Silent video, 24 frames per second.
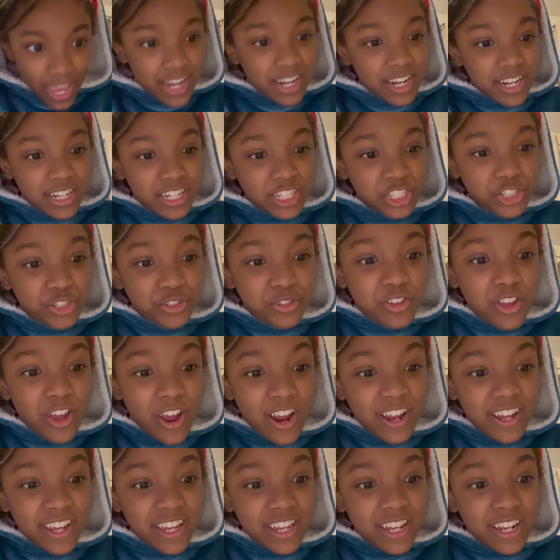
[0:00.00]
initial
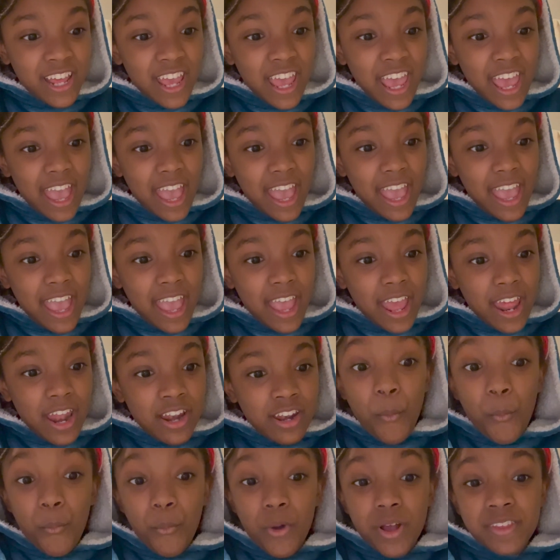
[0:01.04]
target,
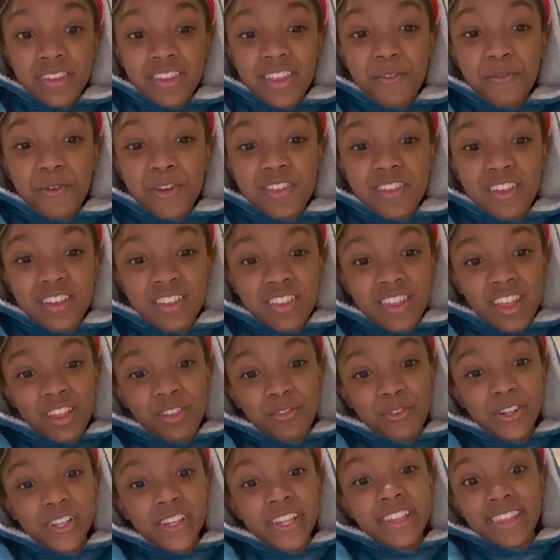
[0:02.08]
and once they were
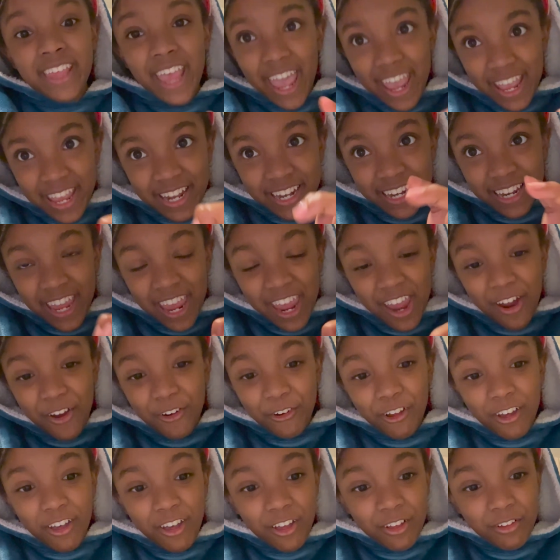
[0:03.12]
successfully taken care
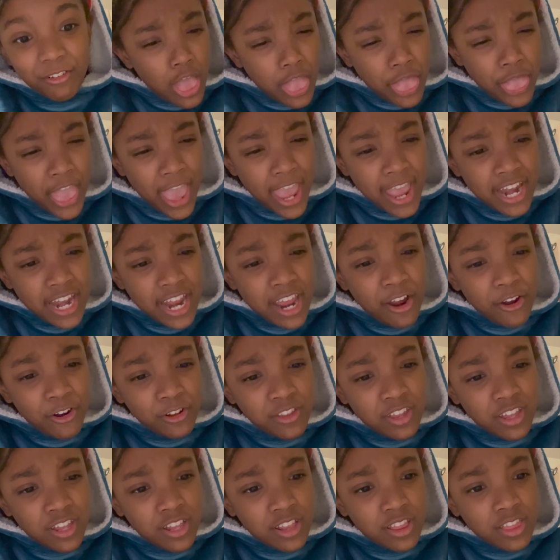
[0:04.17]
of, they
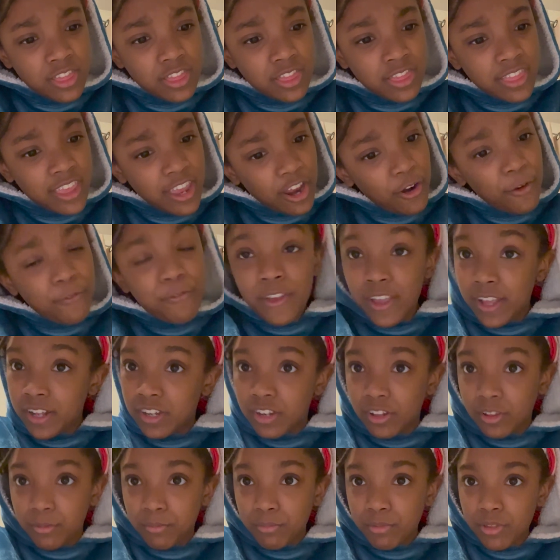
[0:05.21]
inherited their
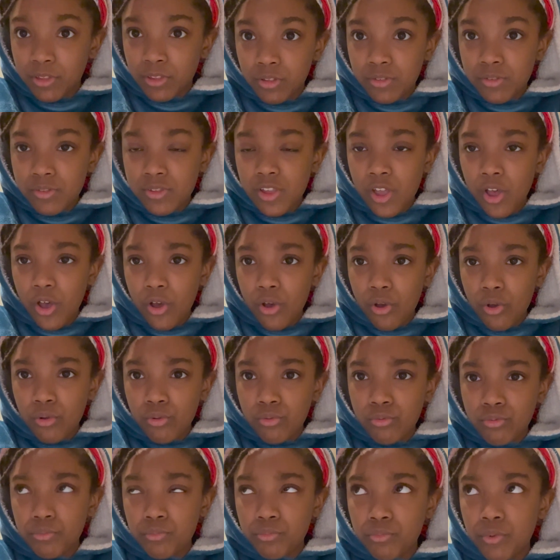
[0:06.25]
victims.
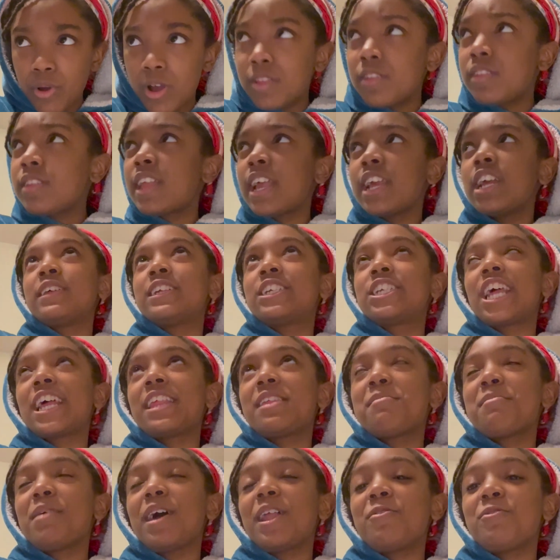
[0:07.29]
So once they shot
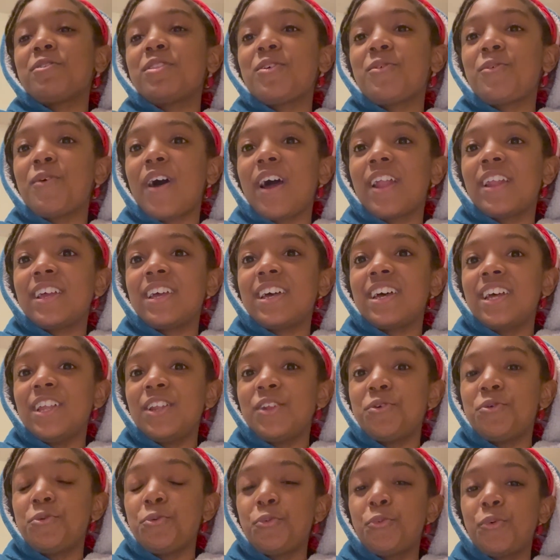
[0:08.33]
somebody with a water gun
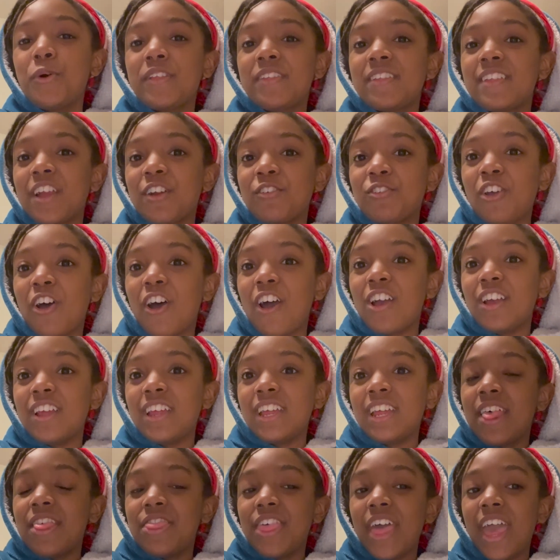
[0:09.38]
who was their
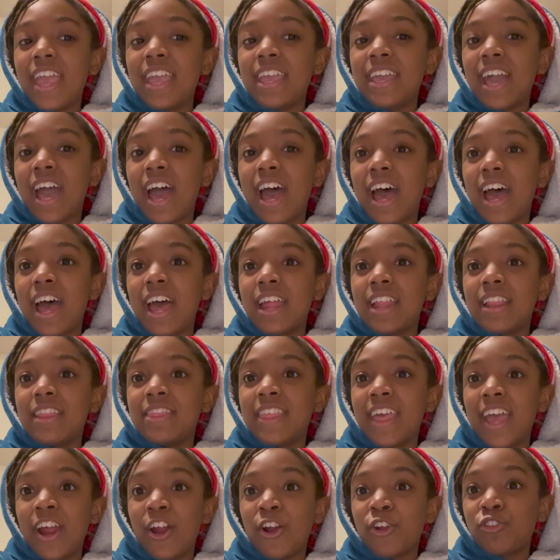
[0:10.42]
target, they got
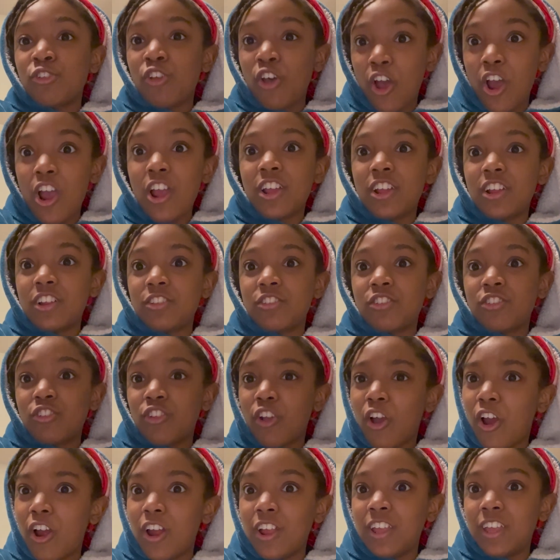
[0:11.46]
their target's
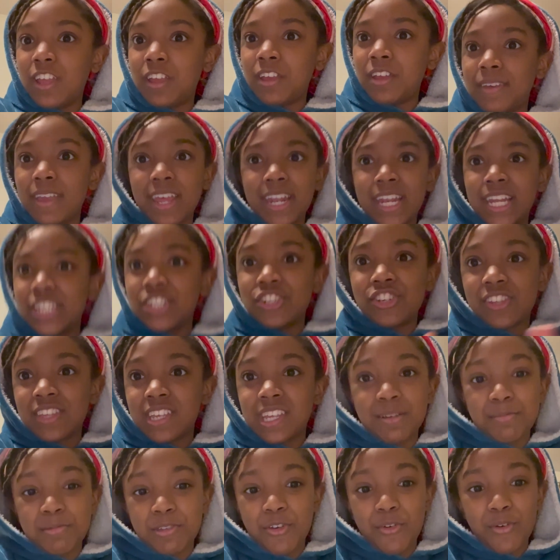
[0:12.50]
target, and it just
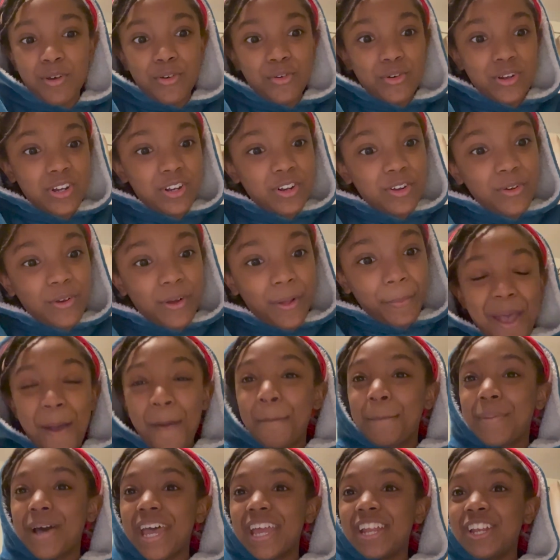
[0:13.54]
keeps going on and on.
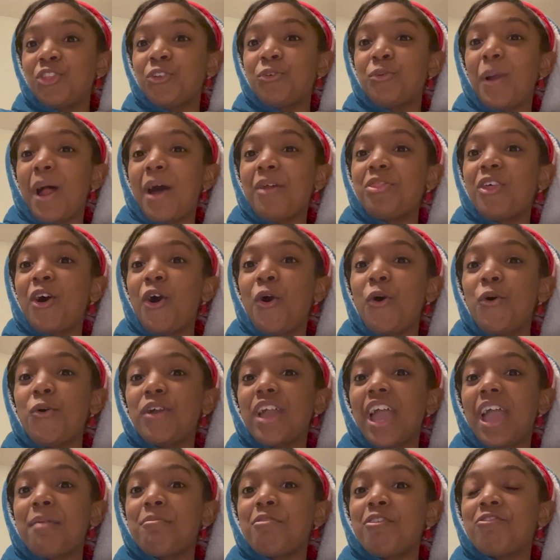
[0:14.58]
But throughout the whole
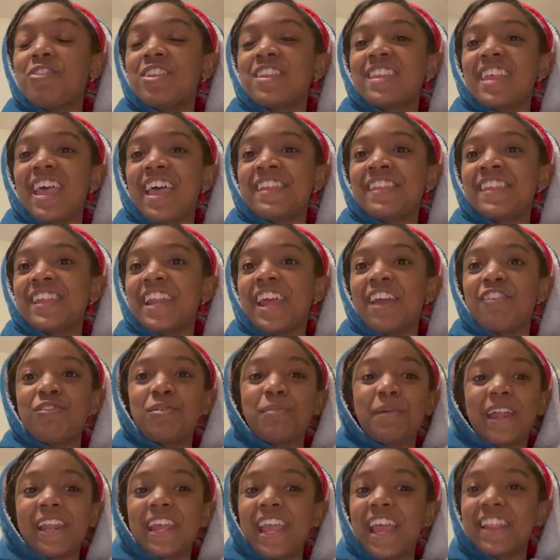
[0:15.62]
game of assassin,
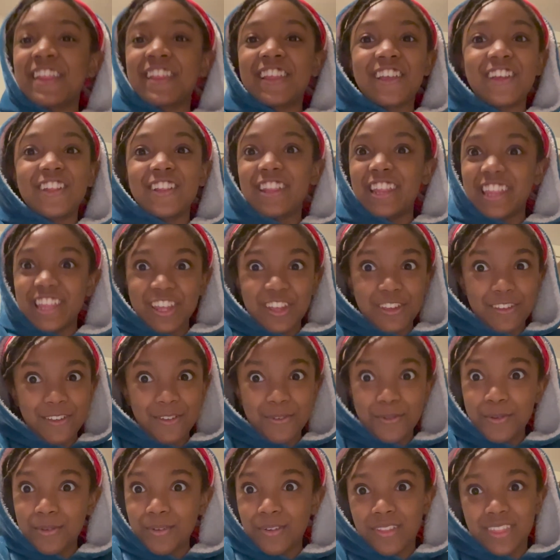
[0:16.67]
everybody has to
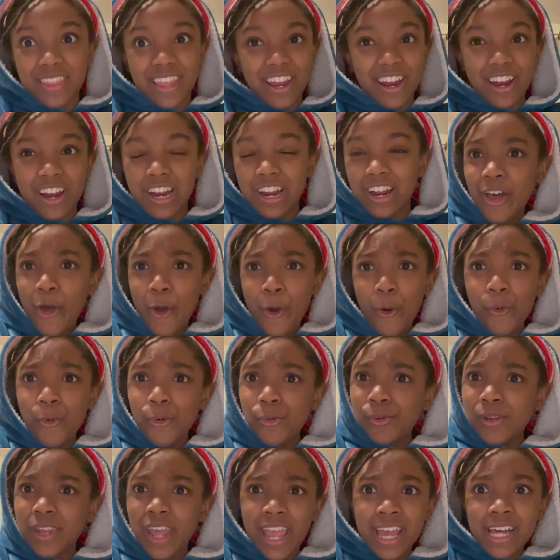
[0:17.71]
continue their
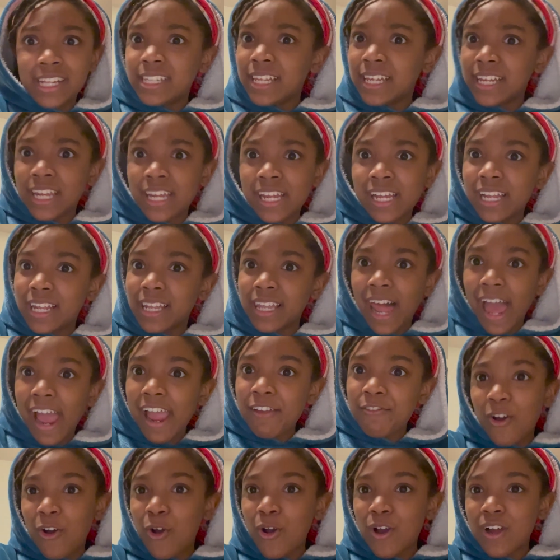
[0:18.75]
whole daily
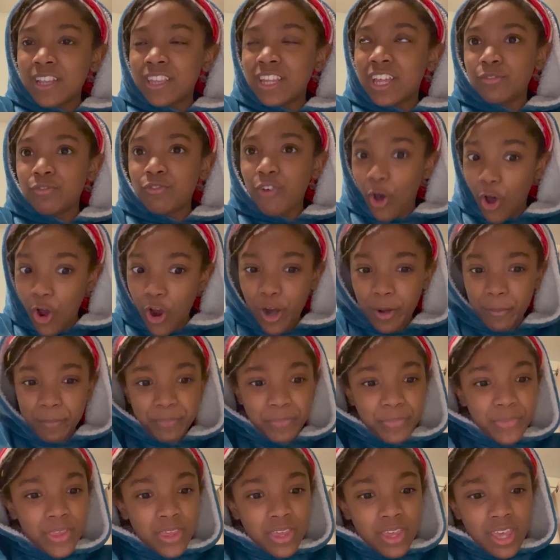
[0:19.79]
life on the farm.
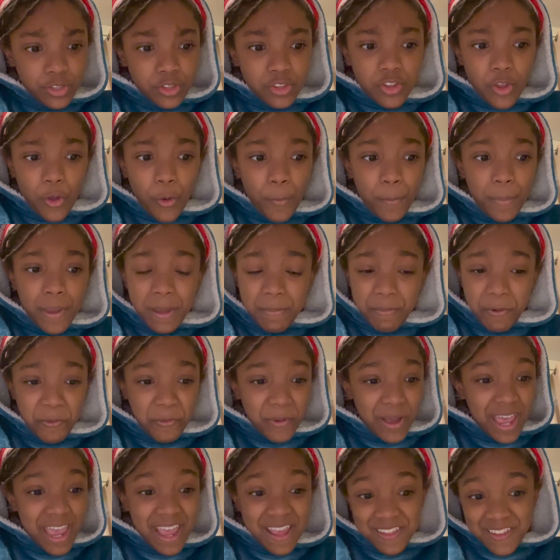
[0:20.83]
So people
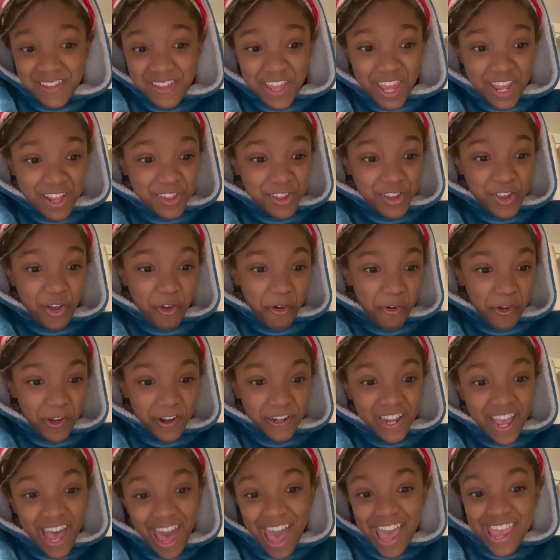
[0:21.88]
would hesitate to go
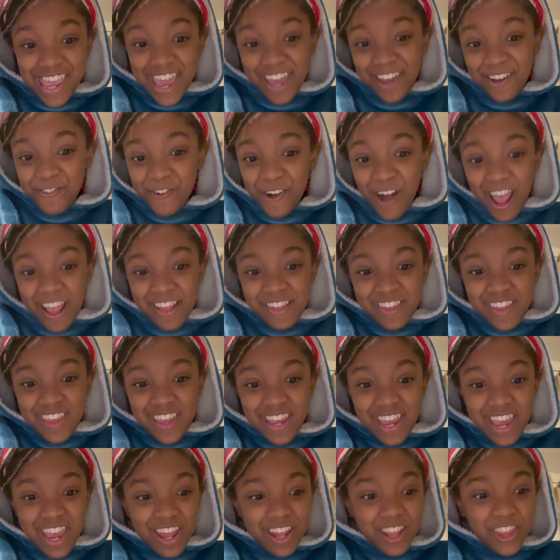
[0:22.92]
on kayak rides
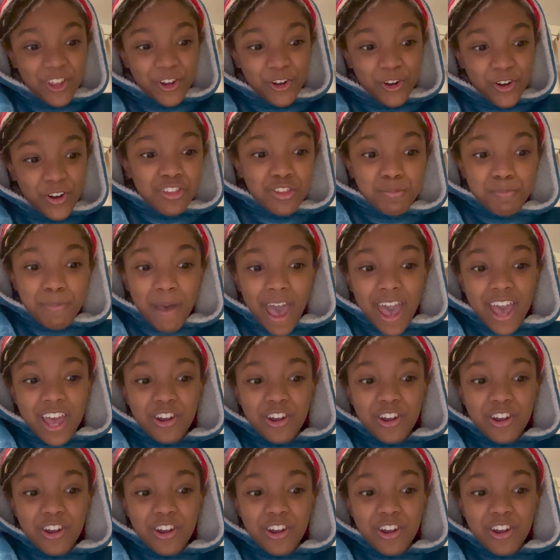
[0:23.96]
together, spied